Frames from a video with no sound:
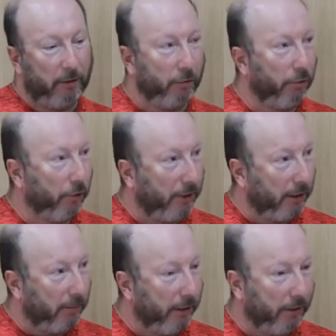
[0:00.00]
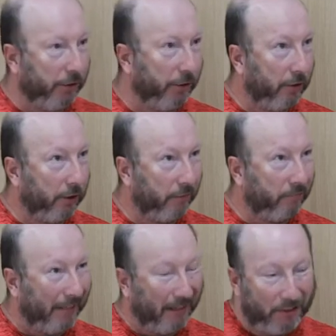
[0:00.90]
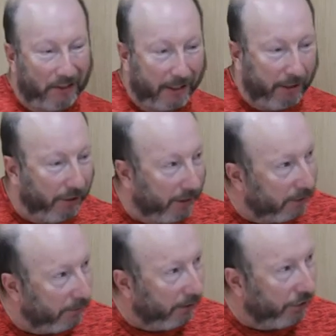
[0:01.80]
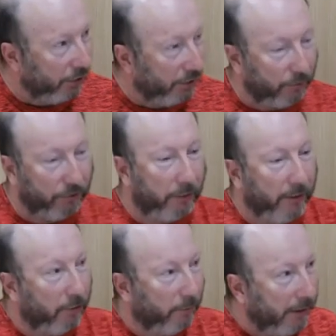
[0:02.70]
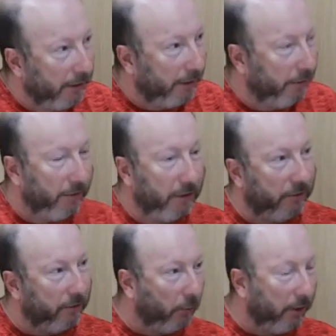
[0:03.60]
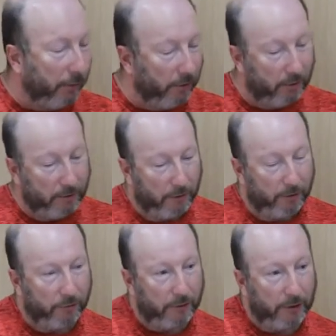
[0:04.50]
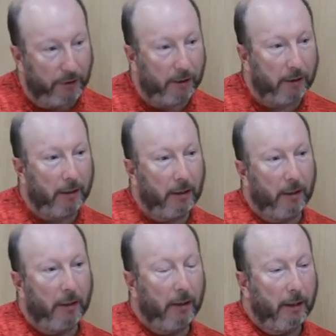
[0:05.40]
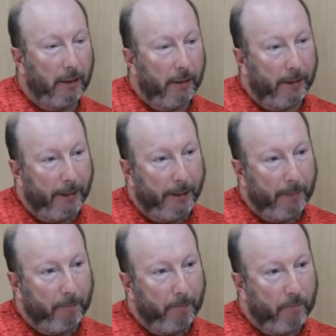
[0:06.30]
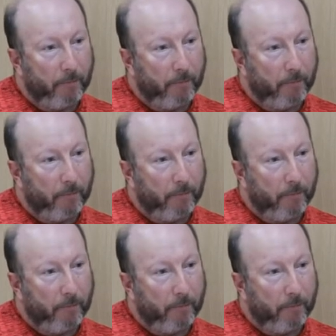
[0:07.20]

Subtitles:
Nagorno-Karabakh? Do you kind of have to say you're in Azerbaijan or are you in Armenia? And then it doesn't quite work, those sorts of things. I'm